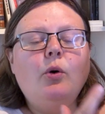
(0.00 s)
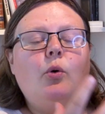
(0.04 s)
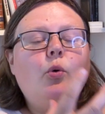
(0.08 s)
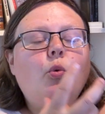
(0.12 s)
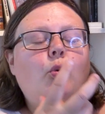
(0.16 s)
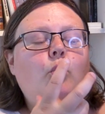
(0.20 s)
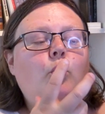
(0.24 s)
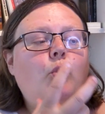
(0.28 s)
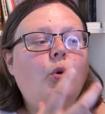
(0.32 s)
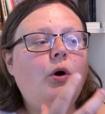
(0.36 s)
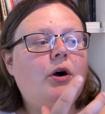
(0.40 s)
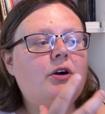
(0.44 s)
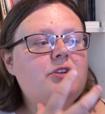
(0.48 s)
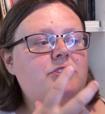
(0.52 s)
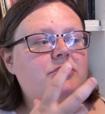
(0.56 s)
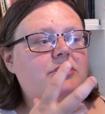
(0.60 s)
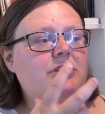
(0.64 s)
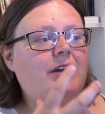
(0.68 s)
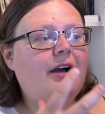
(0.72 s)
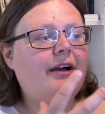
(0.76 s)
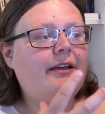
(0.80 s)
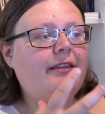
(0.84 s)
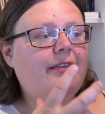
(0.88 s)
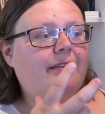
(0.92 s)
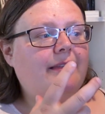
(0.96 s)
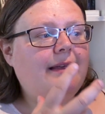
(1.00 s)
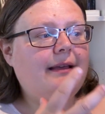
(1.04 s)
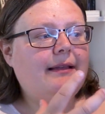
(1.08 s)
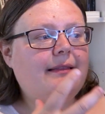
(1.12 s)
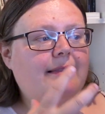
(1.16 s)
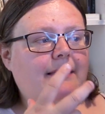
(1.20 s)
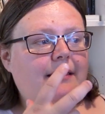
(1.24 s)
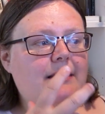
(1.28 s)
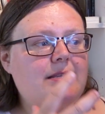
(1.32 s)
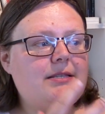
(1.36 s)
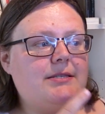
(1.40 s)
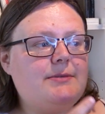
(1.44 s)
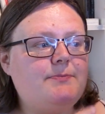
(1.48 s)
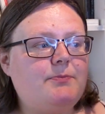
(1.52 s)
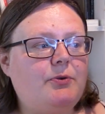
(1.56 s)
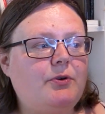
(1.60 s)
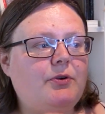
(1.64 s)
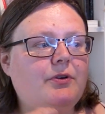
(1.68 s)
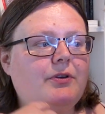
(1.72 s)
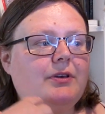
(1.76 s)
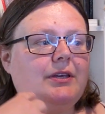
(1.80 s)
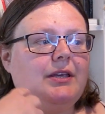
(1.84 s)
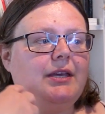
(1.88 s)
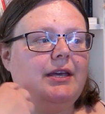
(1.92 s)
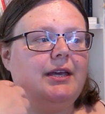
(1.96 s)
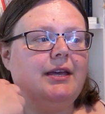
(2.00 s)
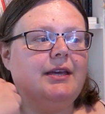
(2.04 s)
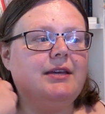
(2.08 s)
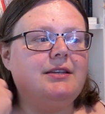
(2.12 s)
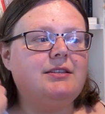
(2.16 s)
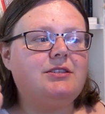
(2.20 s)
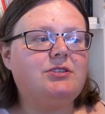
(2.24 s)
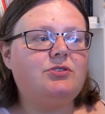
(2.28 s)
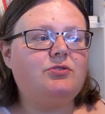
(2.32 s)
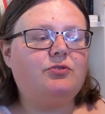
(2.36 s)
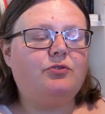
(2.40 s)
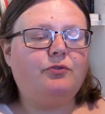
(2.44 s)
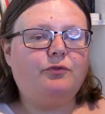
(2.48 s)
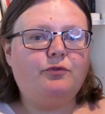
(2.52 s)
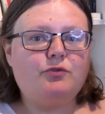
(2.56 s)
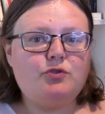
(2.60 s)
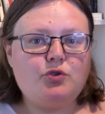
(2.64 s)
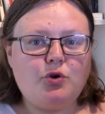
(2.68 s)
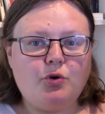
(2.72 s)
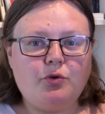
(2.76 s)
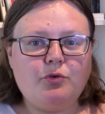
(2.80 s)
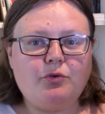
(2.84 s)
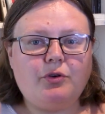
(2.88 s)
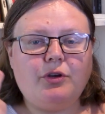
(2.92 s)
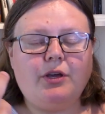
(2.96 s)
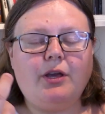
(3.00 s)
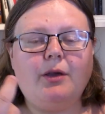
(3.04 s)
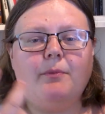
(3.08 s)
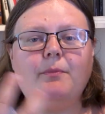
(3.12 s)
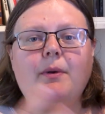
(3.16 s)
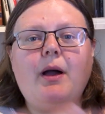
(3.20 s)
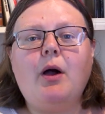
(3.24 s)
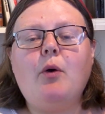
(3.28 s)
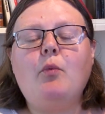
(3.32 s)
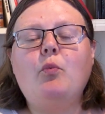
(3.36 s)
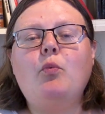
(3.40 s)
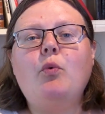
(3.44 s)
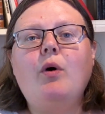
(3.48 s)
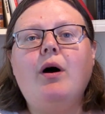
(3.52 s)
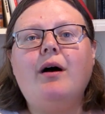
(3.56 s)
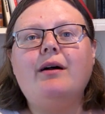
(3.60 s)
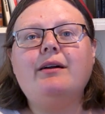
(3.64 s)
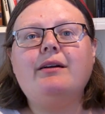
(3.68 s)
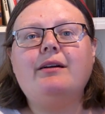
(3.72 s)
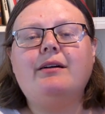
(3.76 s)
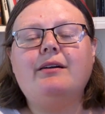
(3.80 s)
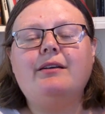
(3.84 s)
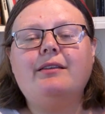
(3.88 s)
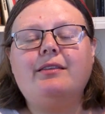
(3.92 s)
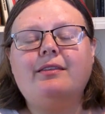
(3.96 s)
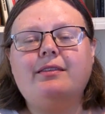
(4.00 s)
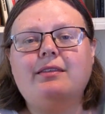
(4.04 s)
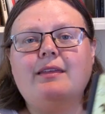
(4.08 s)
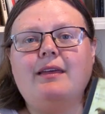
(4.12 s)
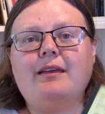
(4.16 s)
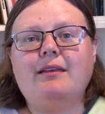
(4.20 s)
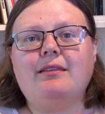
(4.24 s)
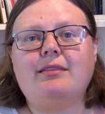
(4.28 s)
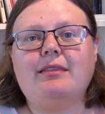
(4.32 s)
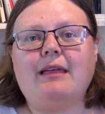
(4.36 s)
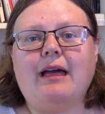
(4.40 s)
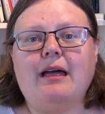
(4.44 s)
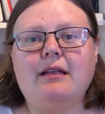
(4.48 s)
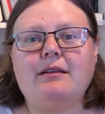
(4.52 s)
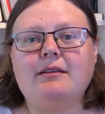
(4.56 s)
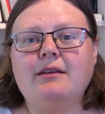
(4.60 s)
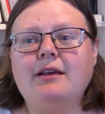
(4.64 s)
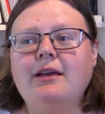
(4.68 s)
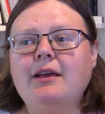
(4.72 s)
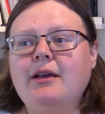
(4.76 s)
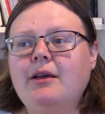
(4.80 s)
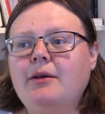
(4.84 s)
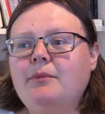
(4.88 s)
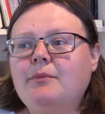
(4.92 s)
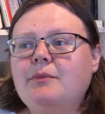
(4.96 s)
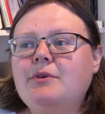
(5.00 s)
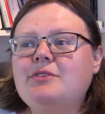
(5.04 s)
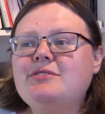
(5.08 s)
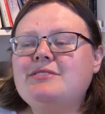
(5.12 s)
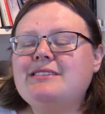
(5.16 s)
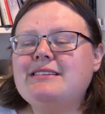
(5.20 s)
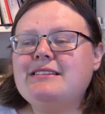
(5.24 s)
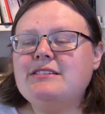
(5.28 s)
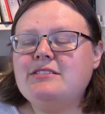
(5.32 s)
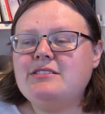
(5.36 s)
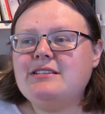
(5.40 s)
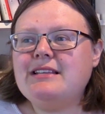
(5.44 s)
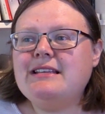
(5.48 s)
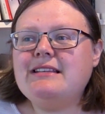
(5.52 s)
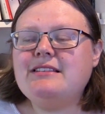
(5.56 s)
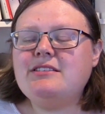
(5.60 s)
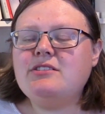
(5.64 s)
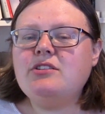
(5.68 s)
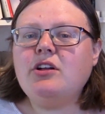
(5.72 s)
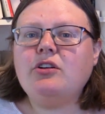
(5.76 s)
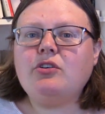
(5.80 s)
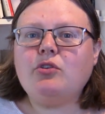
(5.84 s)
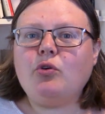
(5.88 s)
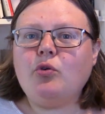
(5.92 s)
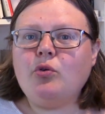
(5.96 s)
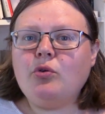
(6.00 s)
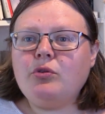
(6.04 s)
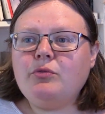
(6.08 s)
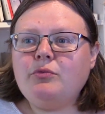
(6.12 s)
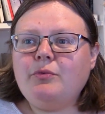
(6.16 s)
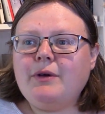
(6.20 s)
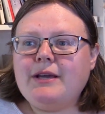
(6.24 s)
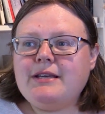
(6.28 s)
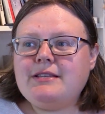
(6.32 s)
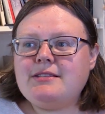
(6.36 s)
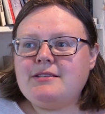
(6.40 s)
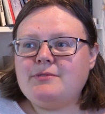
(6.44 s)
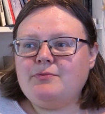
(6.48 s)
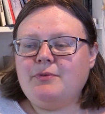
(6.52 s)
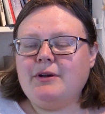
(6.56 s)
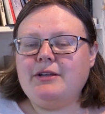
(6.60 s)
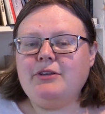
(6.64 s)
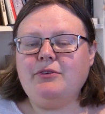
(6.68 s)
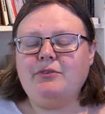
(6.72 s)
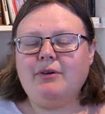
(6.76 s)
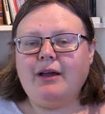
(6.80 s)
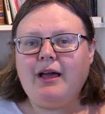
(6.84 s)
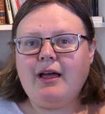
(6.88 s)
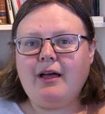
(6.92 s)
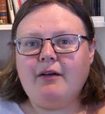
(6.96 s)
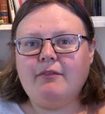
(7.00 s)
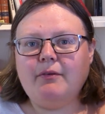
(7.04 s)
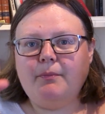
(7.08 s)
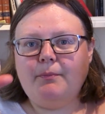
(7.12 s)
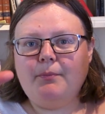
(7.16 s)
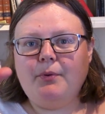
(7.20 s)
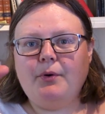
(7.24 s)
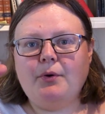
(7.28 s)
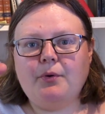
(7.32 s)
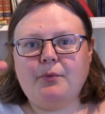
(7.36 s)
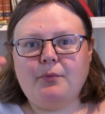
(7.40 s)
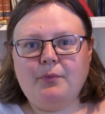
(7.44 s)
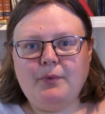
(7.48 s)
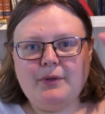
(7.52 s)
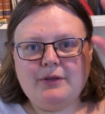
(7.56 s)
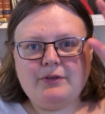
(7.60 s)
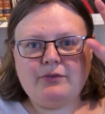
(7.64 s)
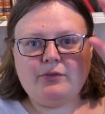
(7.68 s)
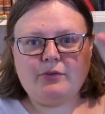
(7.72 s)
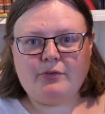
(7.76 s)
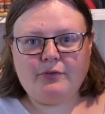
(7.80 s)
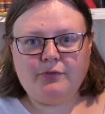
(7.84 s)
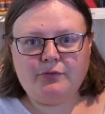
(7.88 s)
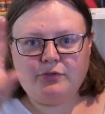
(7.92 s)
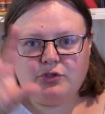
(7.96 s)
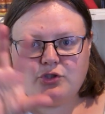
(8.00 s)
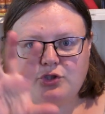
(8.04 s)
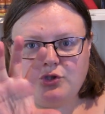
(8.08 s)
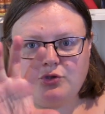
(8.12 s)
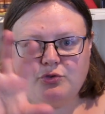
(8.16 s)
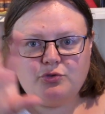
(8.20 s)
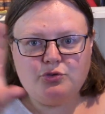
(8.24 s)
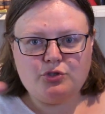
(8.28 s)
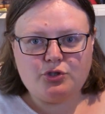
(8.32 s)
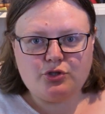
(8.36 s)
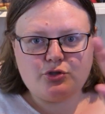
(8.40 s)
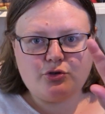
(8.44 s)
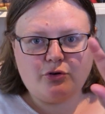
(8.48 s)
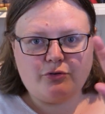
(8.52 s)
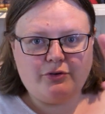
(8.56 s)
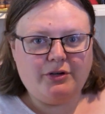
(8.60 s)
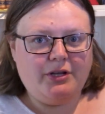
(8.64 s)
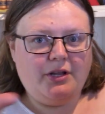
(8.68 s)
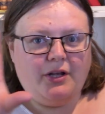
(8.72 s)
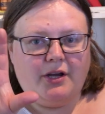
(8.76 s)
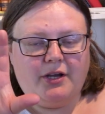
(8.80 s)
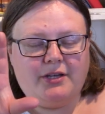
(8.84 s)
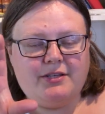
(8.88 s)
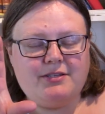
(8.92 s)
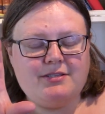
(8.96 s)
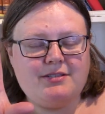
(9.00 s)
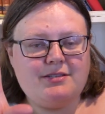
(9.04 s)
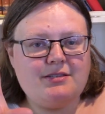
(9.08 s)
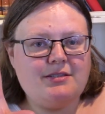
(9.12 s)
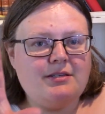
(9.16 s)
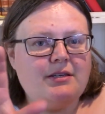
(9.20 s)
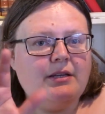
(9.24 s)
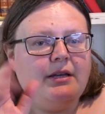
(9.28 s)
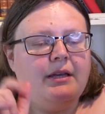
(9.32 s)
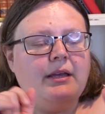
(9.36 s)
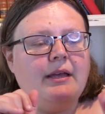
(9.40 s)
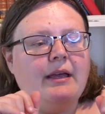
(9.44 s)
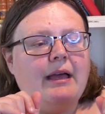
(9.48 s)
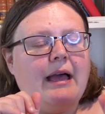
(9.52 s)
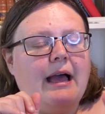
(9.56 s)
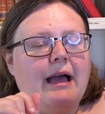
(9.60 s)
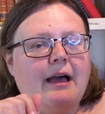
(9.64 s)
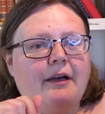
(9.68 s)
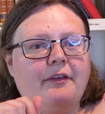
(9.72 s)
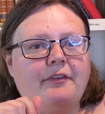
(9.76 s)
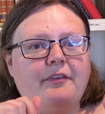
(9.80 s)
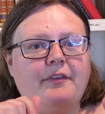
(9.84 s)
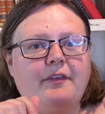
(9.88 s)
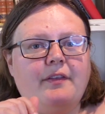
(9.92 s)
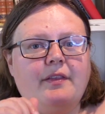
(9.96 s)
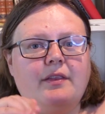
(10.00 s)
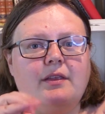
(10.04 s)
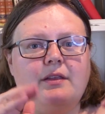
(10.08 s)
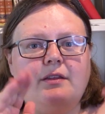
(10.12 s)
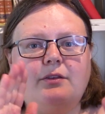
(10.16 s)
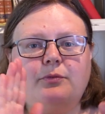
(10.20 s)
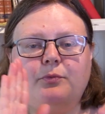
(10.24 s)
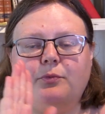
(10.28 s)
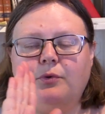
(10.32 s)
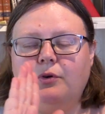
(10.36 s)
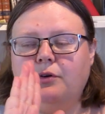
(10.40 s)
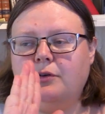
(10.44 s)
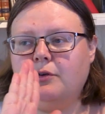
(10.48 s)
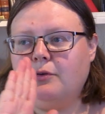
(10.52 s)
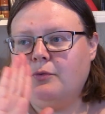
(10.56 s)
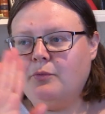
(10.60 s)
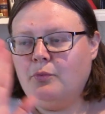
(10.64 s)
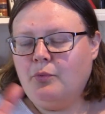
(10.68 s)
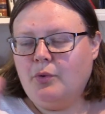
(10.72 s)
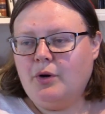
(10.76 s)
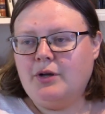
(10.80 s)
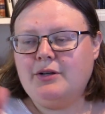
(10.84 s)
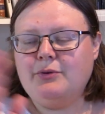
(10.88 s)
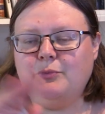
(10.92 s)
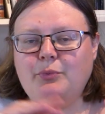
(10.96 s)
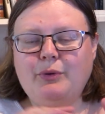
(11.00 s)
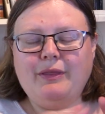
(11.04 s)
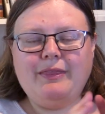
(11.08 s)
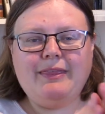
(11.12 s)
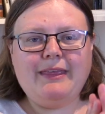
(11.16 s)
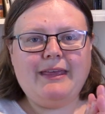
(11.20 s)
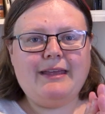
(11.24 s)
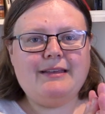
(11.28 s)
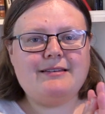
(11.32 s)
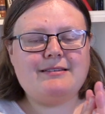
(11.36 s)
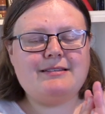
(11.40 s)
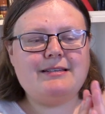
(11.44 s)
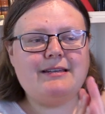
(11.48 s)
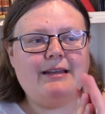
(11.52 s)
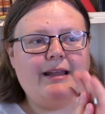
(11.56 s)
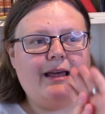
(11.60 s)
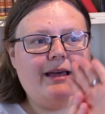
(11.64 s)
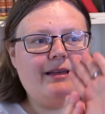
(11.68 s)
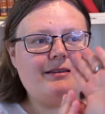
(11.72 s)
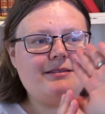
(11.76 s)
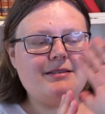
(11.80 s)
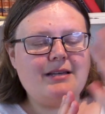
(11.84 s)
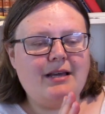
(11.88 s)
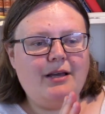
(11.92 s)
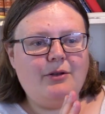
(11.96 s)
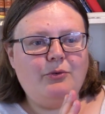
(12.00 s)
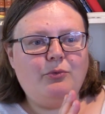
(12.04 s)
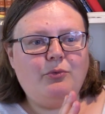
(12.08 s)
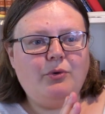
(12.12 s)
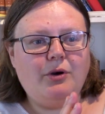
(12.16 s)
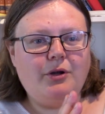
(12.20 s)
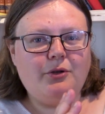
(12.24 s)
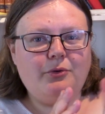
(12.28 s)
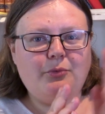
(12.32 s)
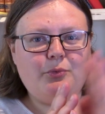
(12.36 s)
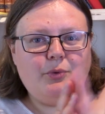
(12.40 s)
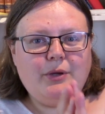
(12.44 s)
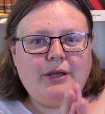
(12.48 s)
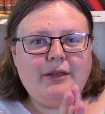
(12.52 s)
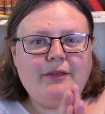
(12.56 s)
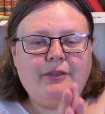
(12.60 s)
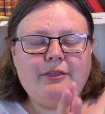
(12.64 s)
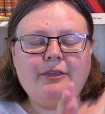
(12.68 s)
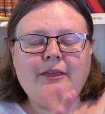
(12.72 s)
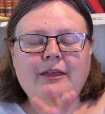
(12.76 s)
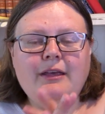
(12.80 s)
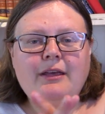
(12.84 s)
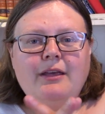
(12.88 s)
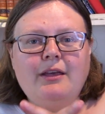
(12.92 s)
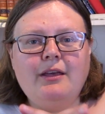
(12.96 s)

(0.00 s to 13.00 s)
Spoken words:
what I think this book is sort of talking about, why I think that, because it's not always when you have a book with sort of two storylines, as in this book, one with the internet and one with